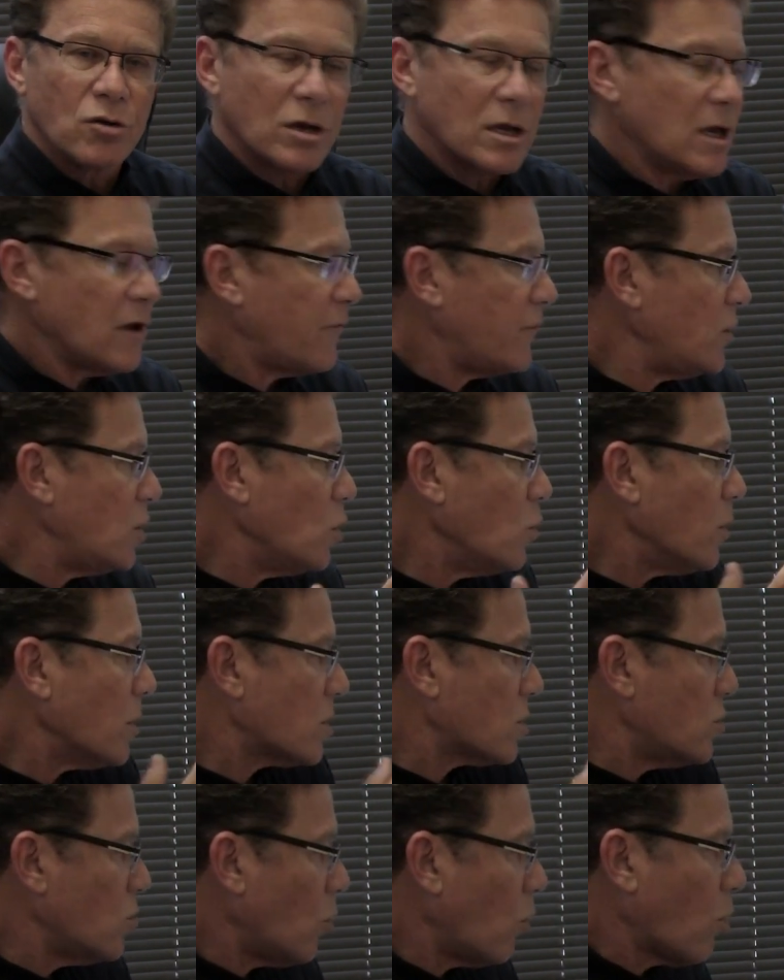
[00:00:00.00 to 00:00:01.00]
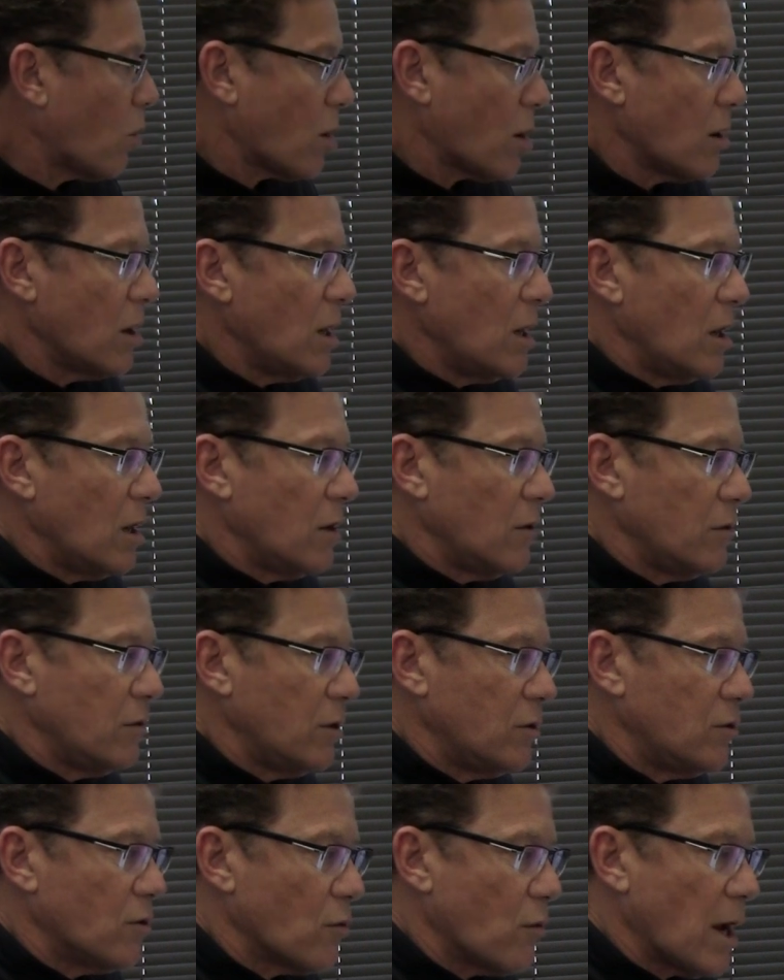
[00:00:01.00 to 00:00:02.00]
If you ignore
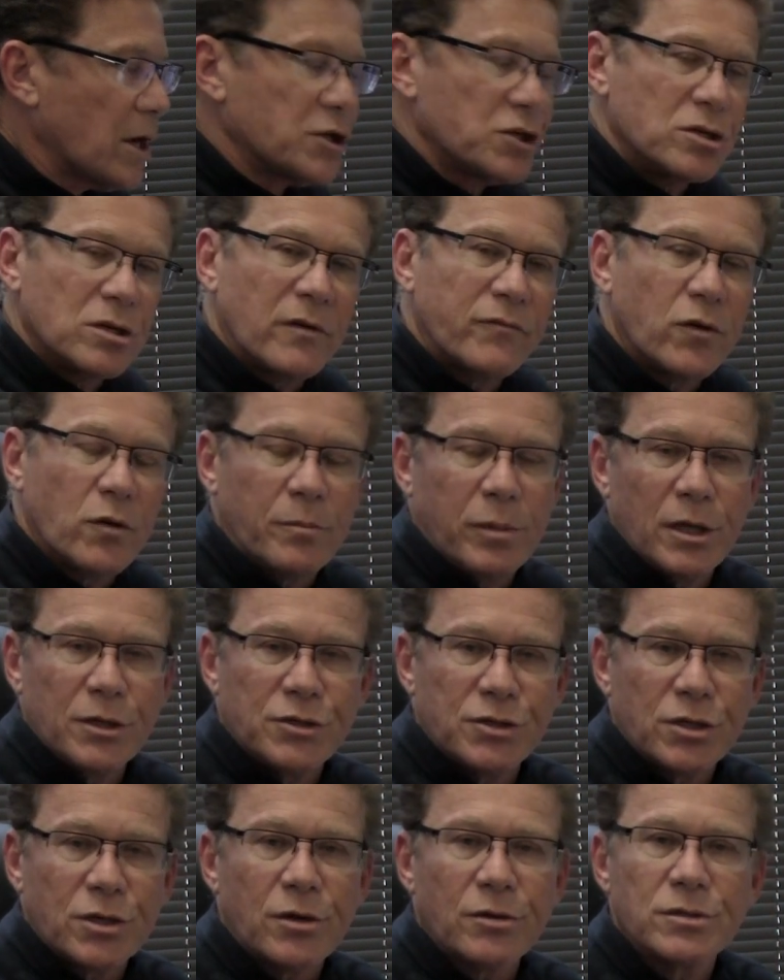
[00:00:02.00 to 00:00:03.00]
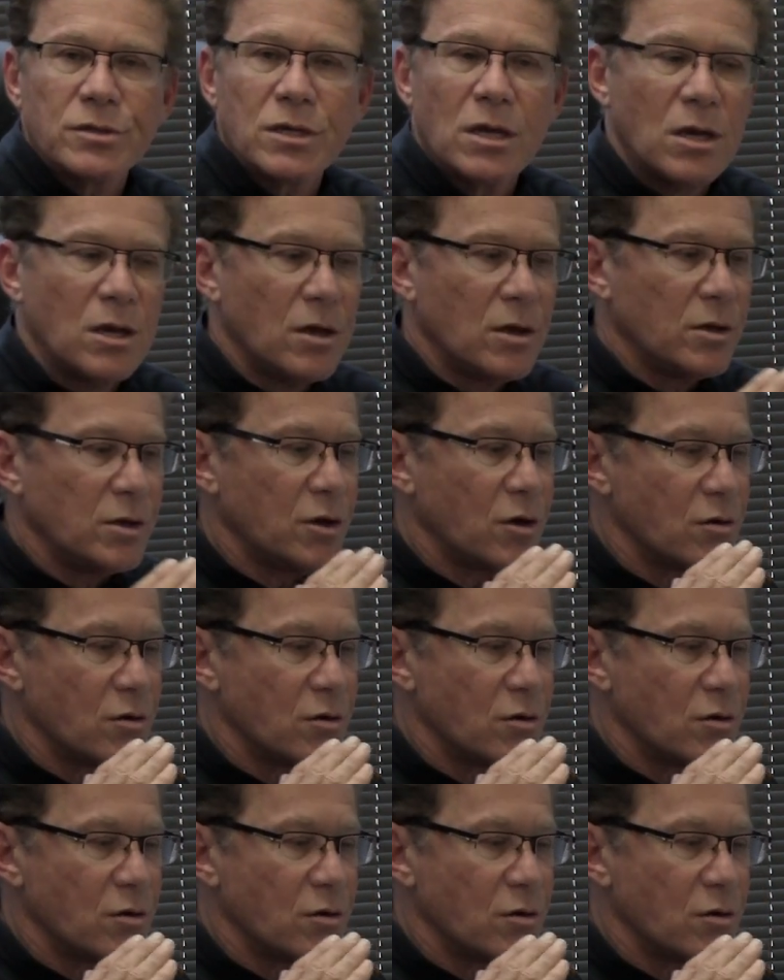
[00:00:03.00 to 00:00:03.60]
the direction of your blood sugars,